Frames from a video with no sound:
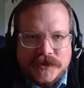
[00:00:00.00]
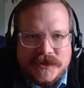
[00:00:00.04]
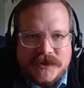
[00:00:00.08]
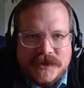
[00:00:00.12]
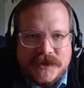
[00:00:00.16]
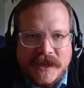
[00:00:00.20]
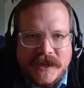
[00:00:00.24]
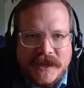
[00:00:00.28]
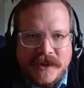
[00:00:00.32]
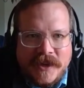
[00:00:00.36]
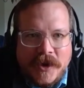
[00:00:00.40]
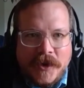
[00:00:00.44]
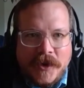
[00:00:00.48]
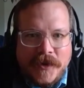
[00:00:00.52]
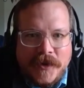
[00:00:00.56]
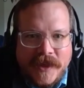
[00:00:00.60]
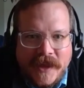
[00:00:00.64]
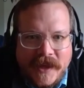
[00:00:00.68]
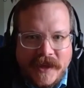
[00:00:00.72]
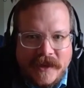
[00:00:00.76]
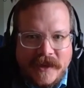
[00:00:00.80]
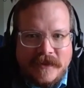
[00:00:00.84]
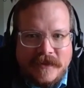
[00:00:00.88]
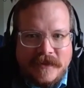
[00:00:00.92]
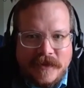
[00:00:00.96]
they know
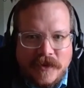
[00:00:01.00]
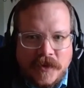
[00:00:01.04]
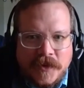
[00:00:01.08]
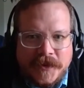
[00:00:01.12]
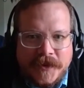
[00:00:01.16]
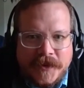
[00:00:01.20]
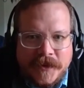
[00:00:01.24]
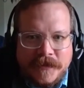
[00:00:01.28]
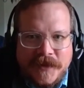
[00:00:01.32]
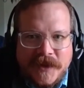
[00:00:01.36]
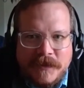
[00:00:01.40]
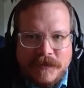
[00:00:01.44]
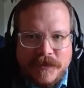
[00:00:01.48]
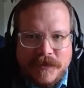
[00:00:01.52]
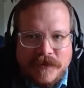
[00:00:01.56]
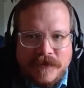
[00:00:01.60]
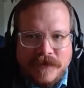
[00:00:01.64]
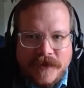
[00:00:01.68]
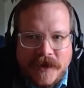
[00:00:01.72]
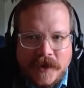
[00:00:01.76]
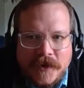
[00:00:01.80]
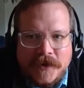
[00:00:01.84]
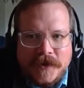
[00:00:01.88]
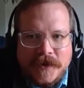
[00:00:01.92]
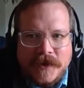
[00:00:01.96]
that older people
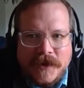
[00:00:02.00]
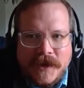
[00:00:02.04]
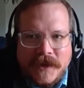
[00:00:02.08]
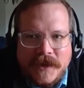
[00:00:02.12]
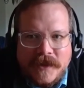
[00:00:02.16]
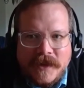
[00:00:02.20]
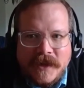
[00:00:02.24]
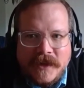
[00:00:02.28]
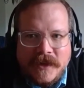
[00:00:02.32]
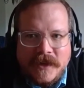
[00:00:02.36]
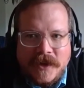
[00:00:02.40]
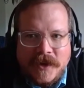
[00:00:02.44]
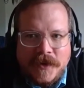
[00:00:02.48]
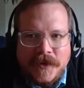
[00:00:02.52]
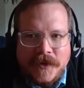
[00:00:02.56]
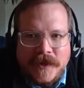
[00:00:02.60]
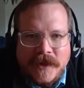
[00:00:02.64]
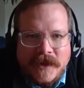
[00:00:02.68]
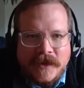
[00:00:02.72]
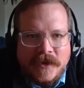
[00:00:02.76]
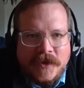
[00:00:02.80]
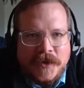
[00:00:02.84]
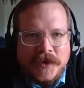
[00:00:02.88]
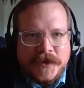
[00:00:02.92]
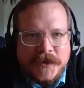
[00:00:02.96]
vote and they know that
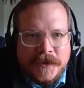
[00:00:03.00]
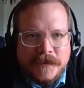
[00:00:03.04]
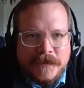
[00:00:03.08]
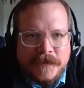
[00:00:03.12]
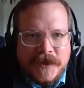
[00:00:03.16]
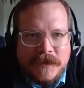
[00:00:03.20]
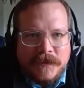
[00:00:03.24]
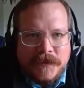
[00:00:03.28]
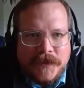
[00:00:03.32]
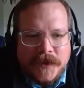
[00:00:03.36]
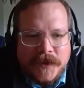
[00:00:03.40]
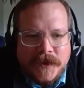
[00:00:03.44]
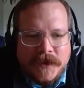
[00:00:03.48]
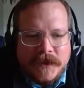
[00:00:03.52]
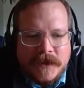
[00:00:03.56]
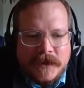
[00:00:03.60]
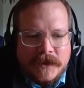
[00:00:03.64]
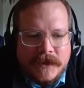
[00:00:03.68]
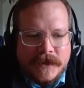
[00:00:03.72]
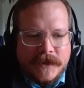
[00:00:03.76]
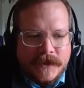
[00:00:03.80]
older people